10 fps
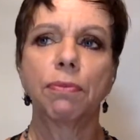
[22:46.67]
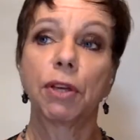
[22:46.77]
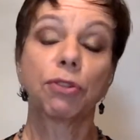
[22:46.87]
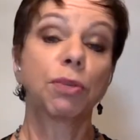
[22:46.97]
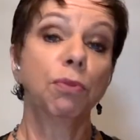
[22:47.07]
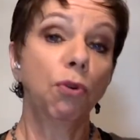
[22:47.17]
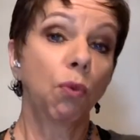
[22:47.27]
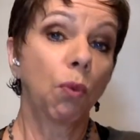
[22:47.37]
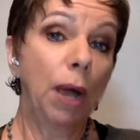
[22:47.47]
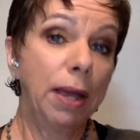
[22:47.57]
There's some
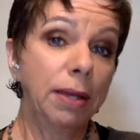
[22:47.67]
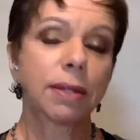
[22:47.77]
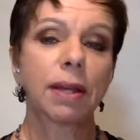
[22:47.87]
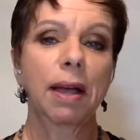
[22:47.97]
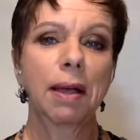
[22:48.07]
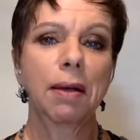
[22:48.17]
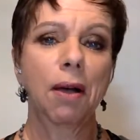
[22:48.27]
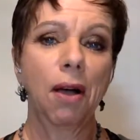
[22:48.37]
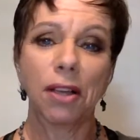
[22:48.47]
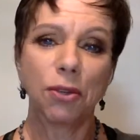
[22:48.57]
great,
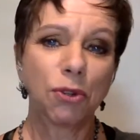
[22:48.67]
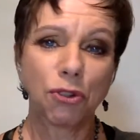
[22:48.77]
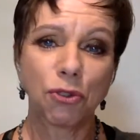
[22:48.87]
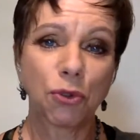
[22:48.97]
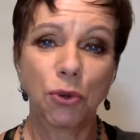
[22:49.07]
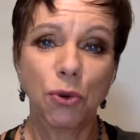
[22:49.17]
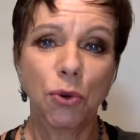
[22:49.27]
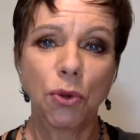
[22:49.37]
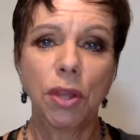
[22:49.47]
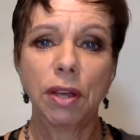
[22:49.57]
you can just
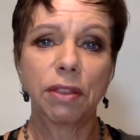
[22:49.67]
Google